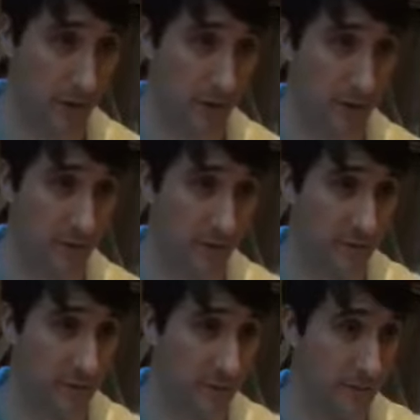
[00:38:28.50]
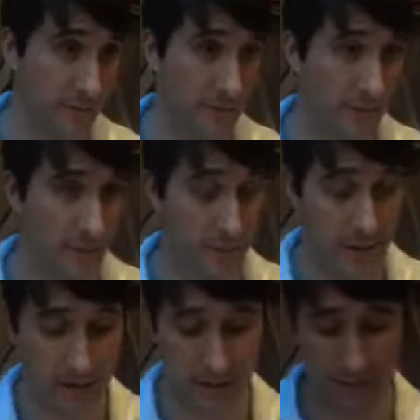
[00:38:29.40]
hearts.
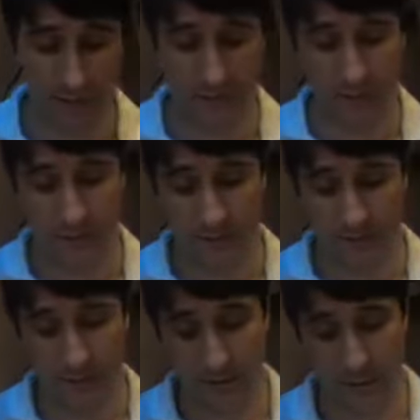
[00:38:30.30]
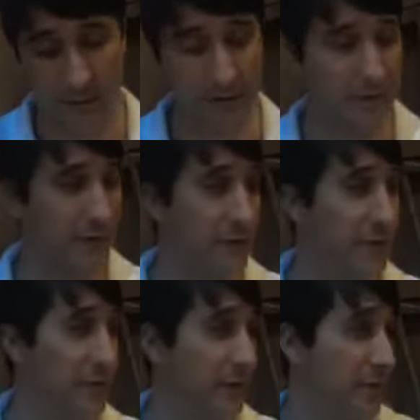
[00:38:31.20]
Right. So, but I still have
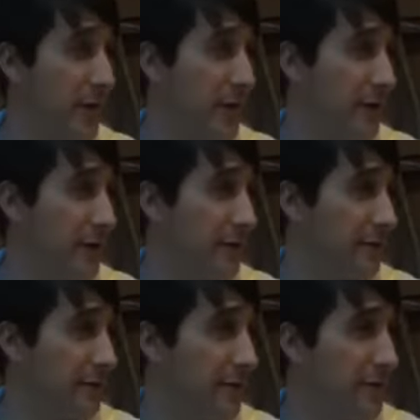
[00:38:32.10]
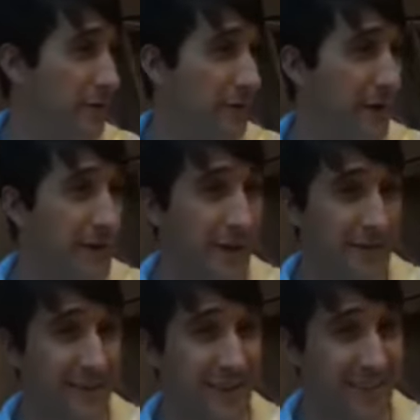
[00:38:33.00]
to finish writing it, so I don't know if that
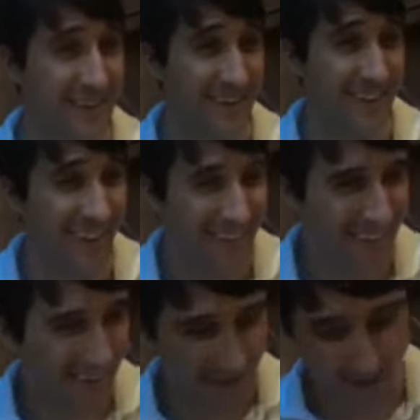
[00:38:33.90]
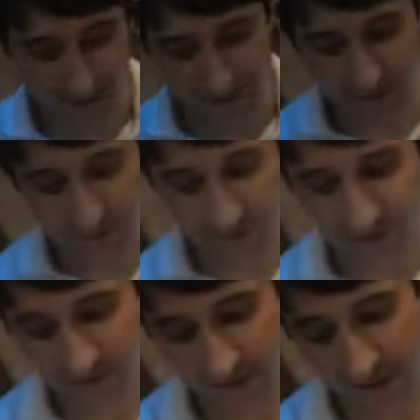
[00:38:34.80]
next day thing. So
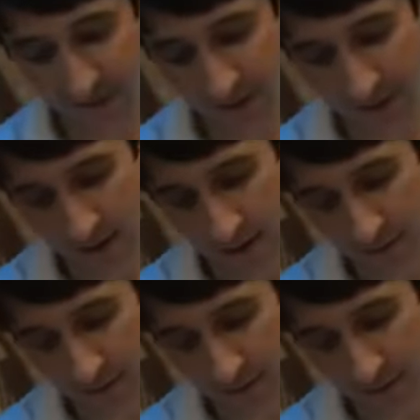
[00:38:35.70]
just the